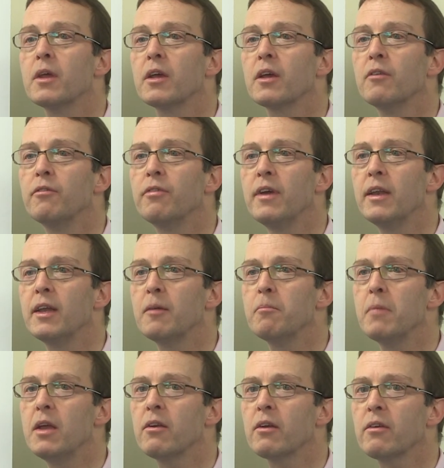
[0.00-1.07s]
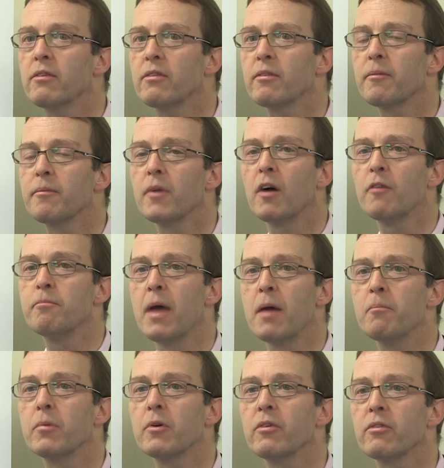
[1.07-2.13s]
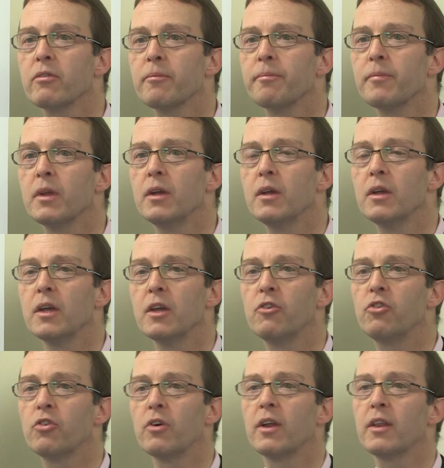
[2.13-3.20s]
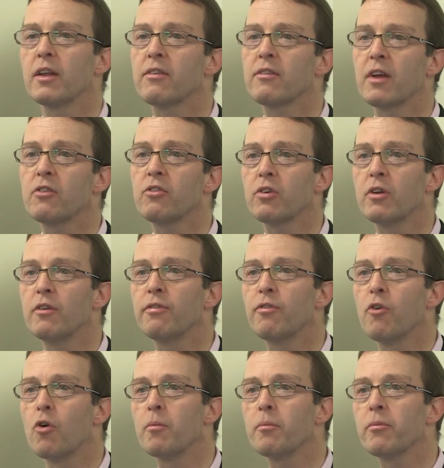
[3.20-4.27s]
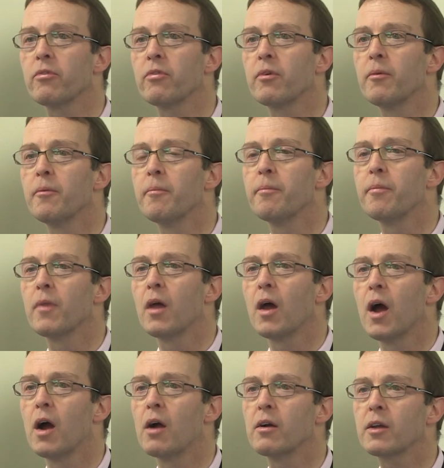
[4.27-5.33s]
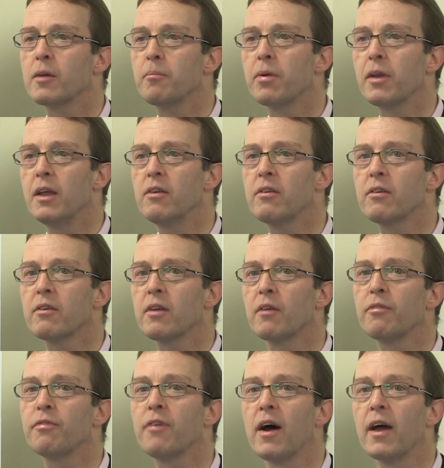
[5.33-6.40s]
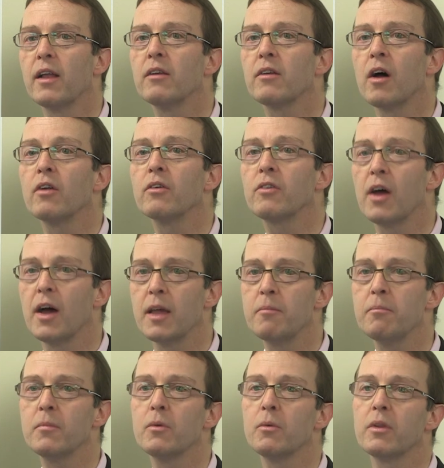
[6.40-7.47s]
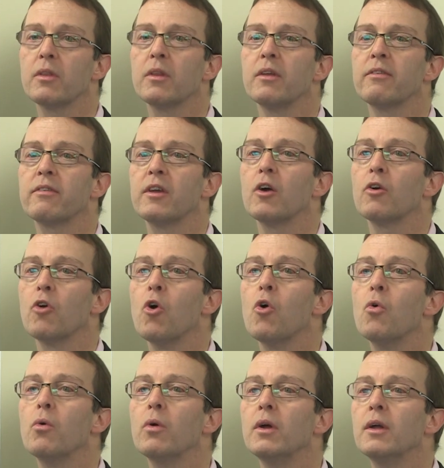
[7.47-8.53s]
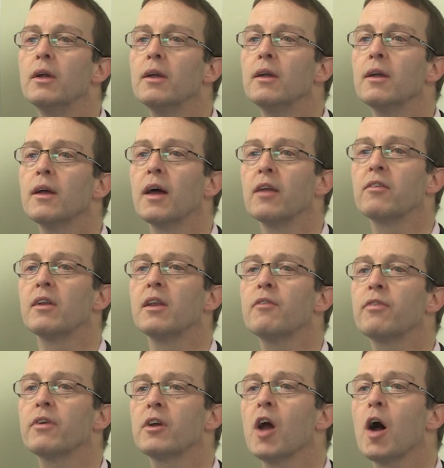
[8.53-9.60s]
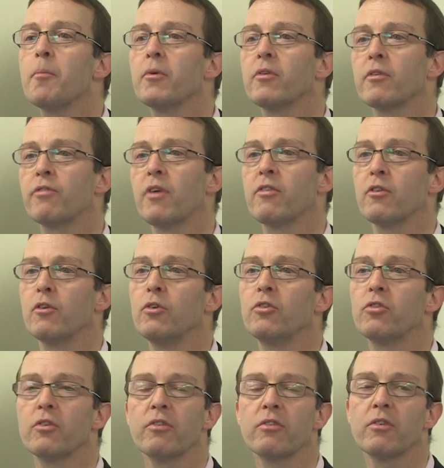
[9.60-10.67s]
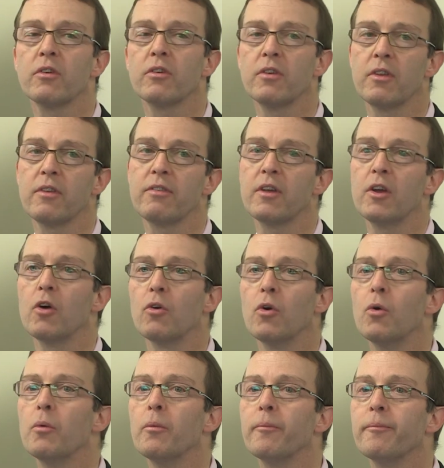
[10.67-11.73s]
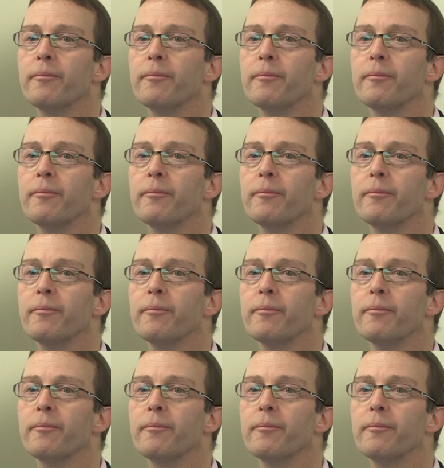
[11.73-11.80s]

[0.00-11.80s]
convening meetings of members, ensuring that statutory forms are completed and filed on time with the C.R.O, and delivering copies of resolutions to the C.R.O.